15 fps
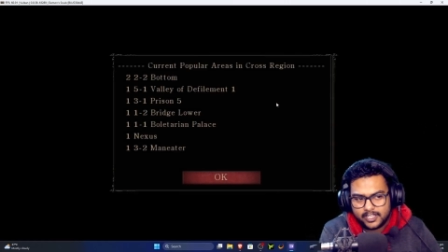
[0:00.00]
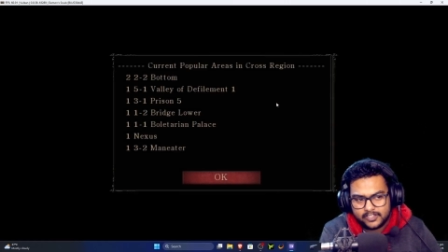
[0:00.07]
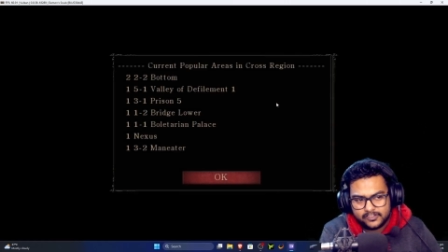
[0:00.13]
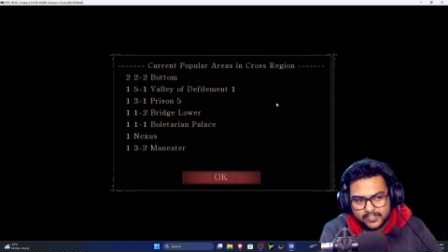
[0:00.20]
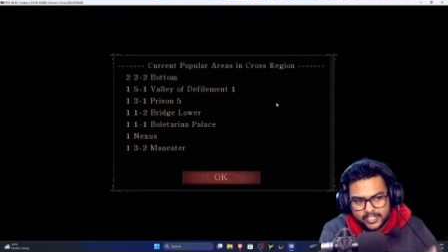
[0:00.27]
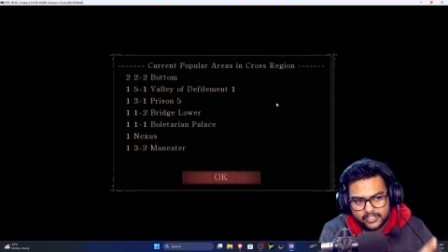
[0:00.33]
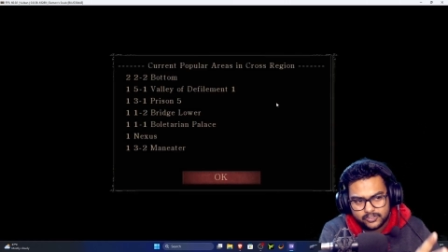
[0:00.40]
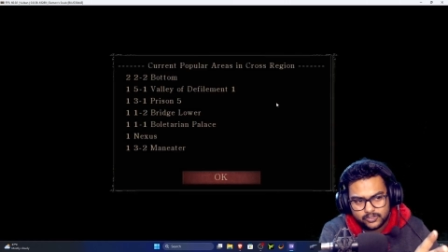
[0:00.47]
As
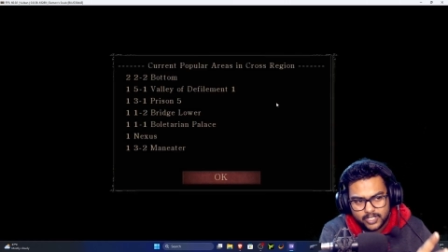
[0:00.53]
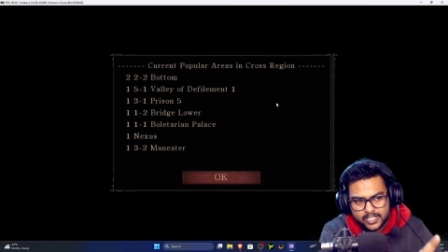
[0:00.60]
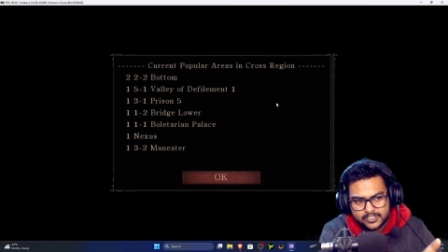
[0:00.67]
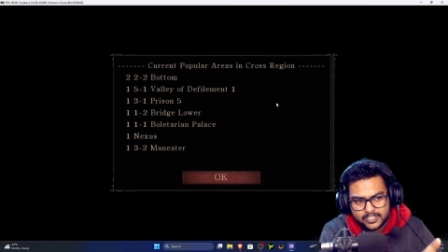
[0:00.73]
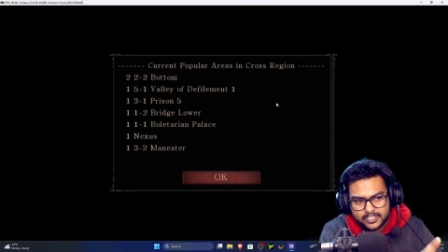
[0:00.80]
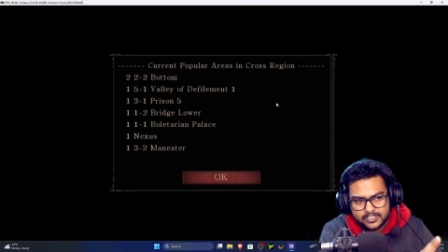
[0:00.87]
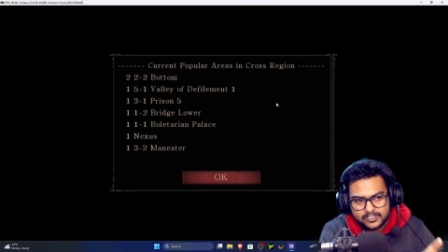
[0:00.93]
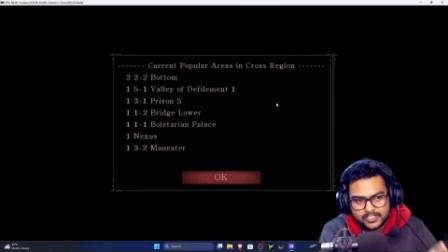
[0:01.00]
you guys
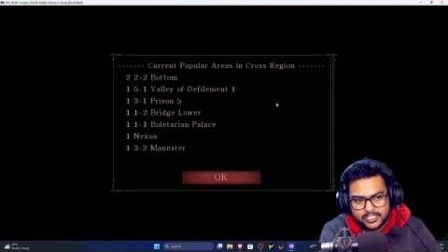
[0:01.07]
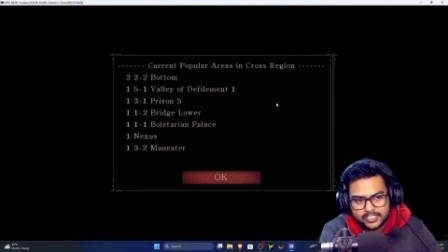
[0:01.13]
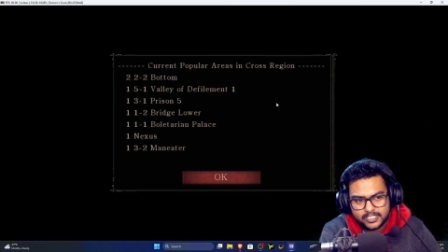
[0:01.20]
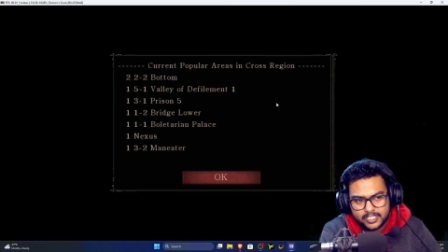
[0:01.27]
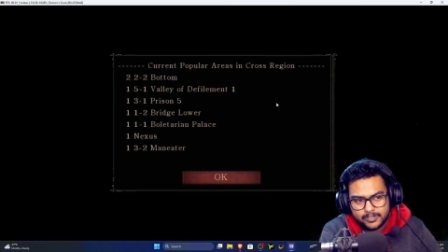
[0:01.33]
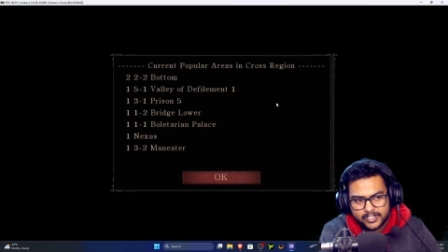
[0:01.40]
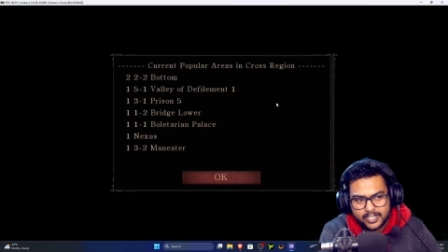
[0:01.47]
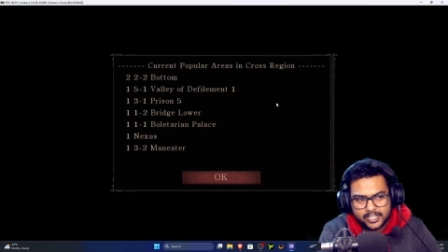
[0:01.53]
can see,
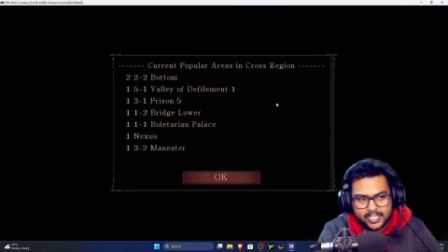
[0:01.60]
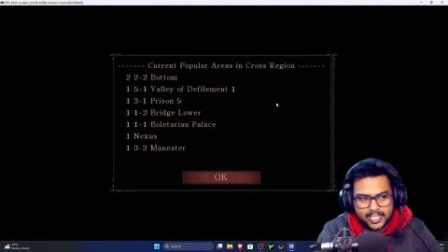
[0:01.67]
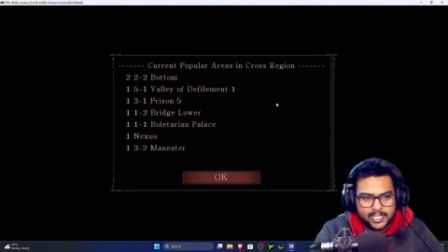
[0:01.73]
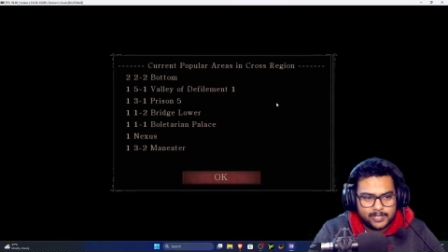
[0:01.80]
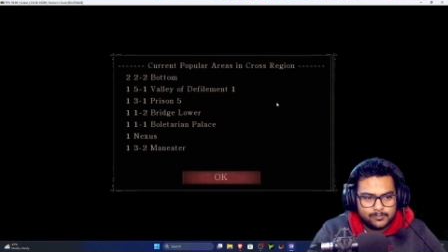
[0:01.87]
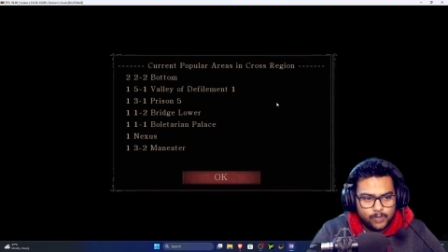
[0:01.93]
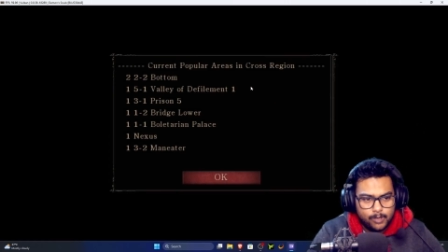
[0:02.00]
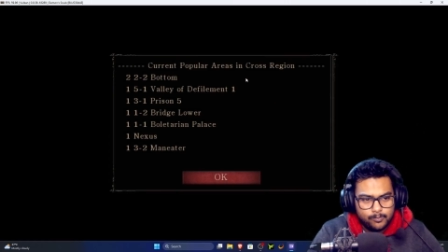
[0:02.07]
the
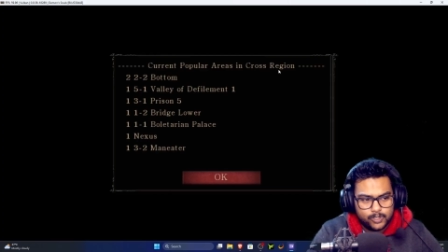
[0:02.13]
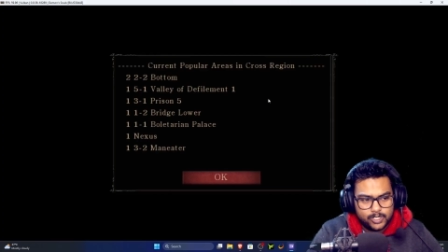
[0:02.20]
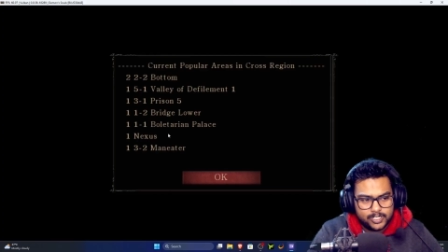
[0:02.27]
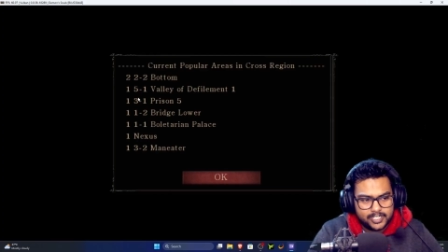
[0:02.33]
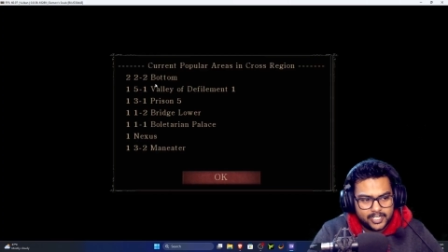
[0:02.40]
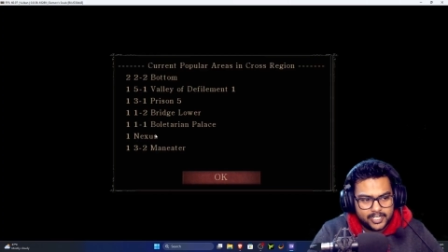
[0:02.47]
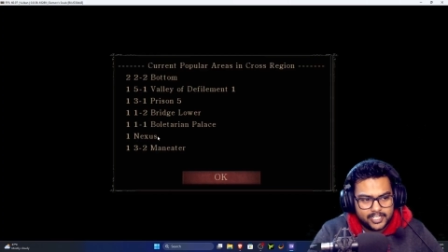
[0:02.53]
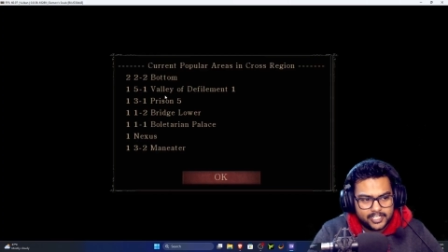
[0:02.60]
current
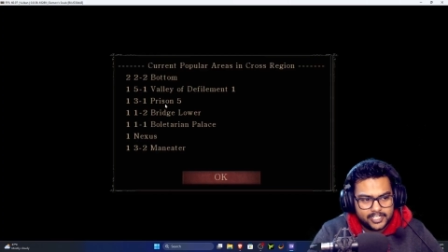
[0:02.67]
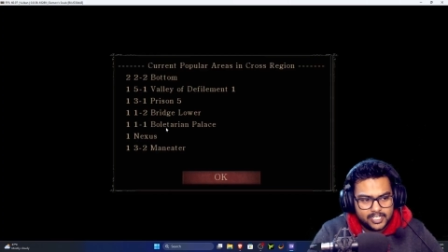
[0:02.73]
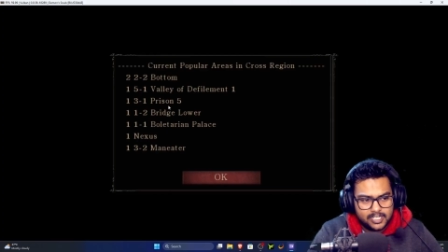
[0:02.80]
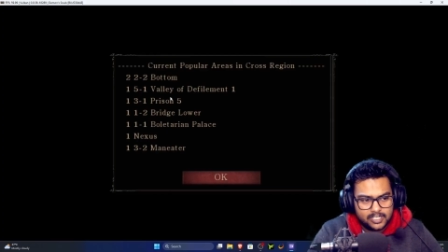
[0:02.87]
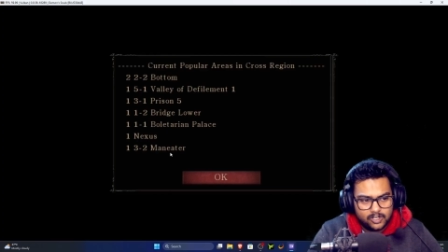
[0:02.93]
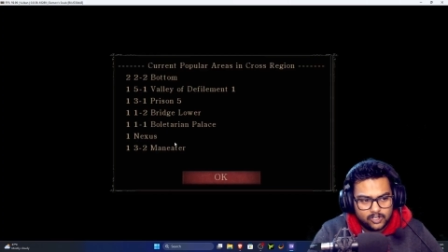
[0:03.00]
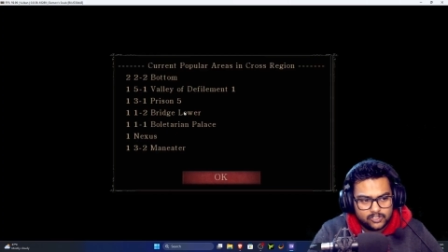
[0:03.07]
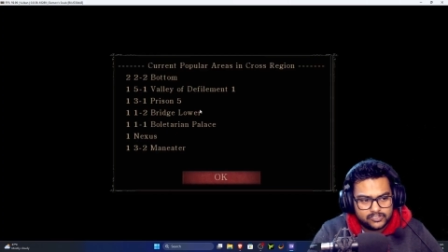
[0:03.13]
populated area
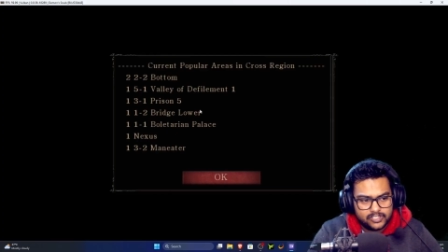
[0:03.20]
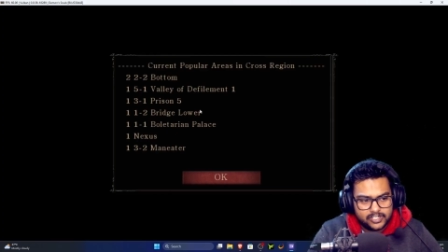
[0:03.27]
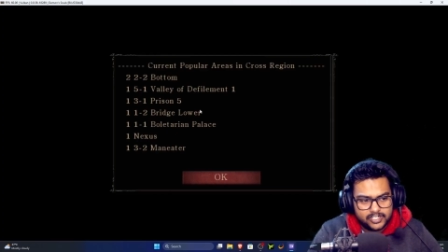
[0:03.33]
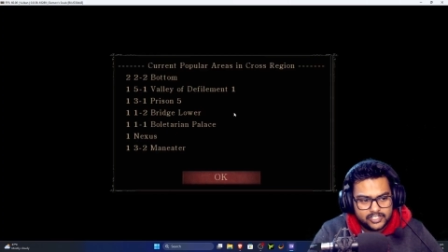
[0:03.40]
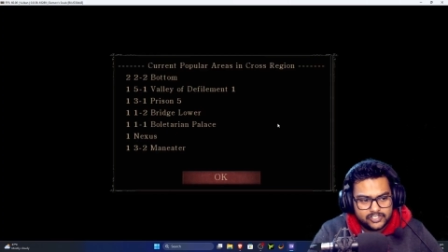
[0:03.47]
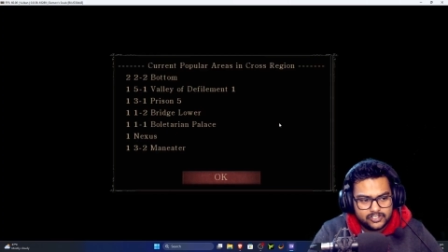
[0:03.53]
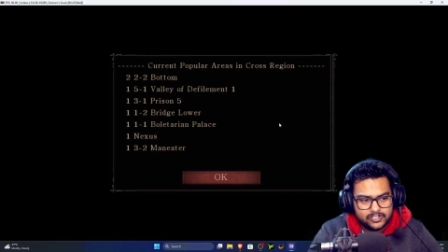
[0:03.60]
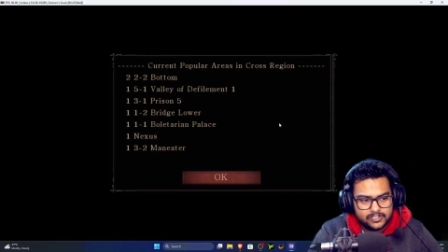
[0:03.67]
across the
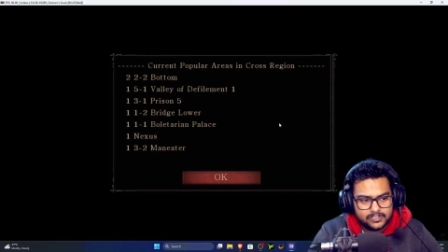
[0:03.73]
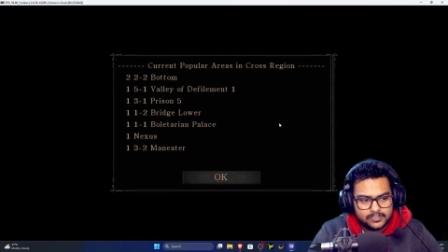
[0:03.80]
region.